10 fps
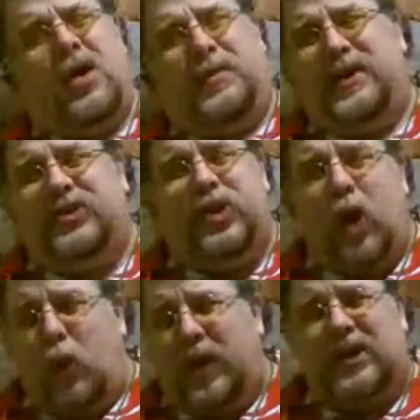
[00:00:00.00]
Because you
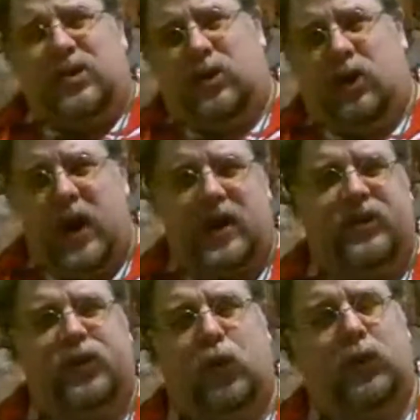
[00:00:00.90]
don't need to learn how
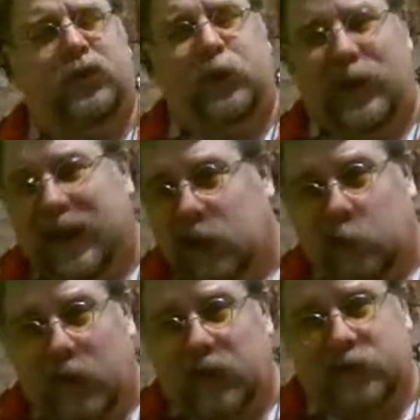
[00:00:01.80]
to swing a
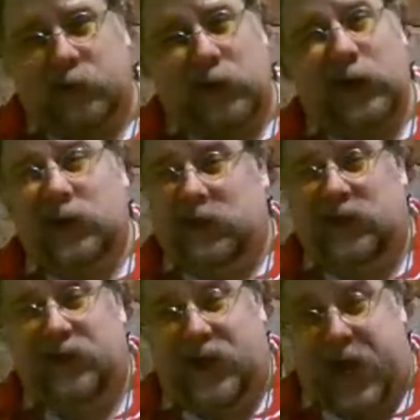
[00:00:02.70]
great sword.
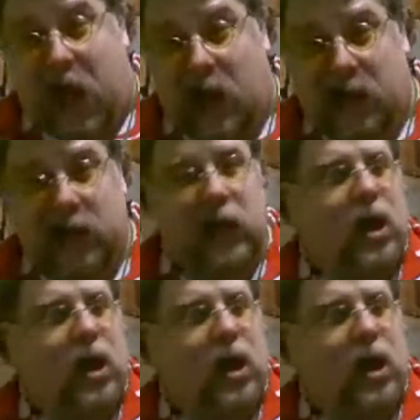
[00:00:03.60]
You've done it.